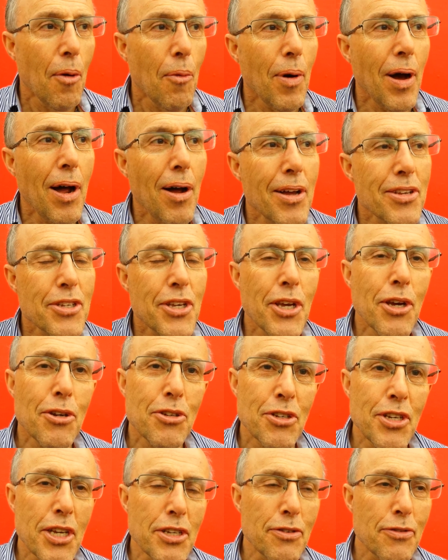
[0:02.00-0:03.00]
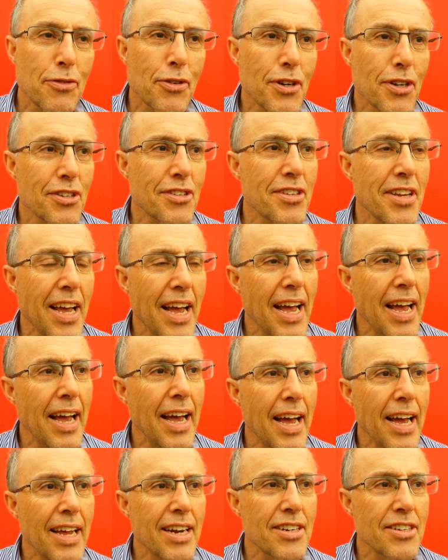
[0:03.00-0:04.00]
Well, it's a huge season for us,
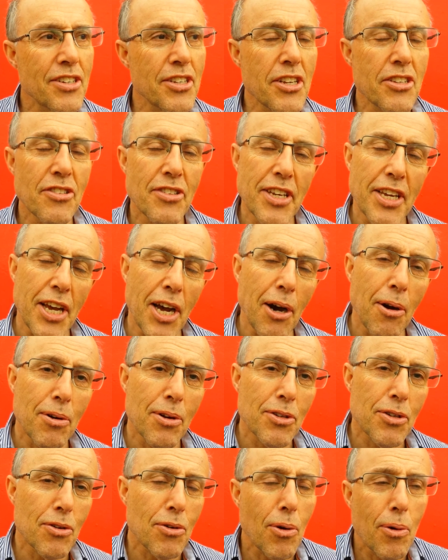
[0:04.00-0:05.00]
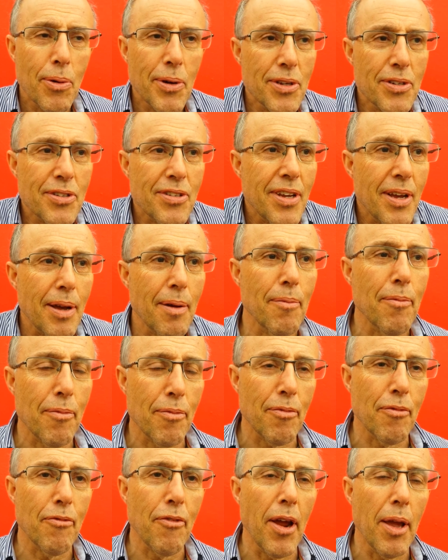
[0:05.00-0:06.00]
and season ticket holders are always
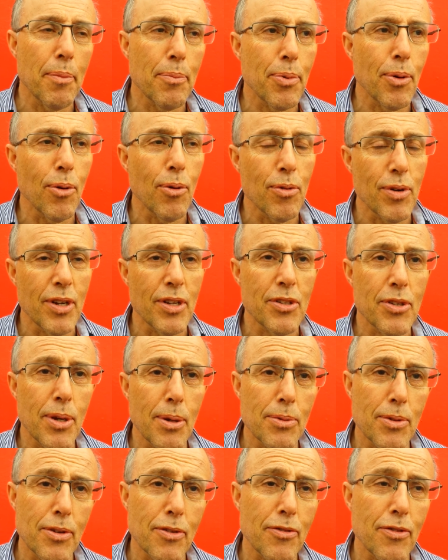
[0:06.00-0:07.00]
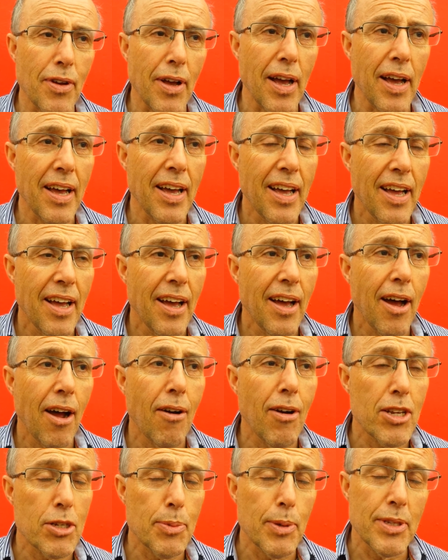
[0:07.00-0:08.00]
very important in terms of our
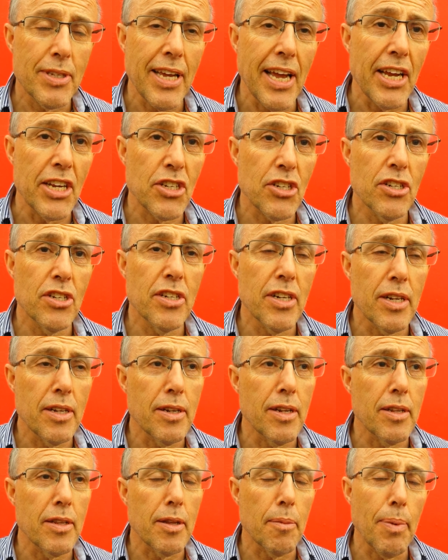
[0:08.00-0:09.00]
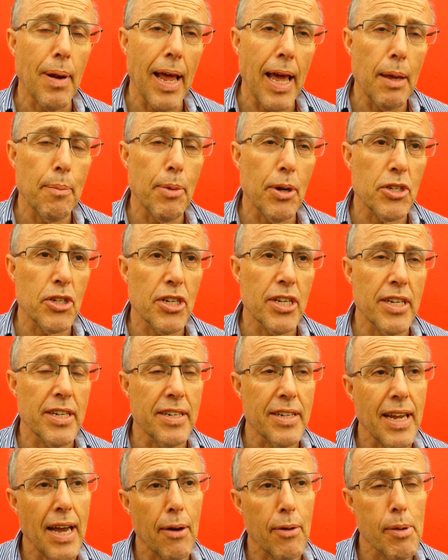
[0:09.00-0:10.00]
expectation and the playing budget
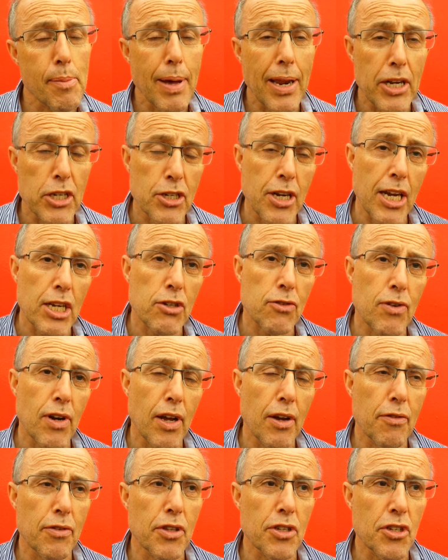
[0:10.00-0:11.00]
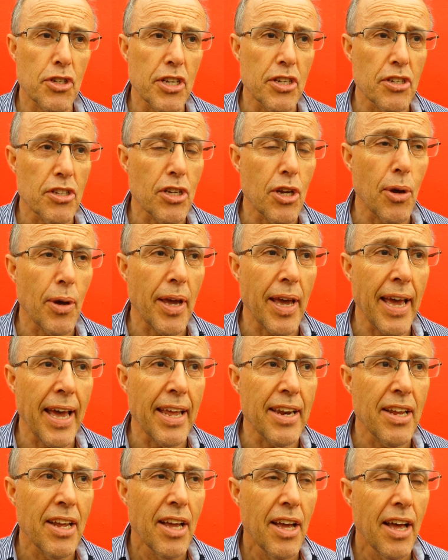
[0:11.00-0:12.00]
and how we manage cash flow for the season going
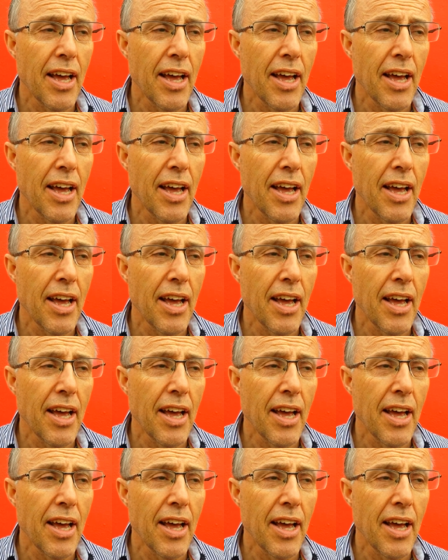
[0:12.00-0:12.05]
ahead.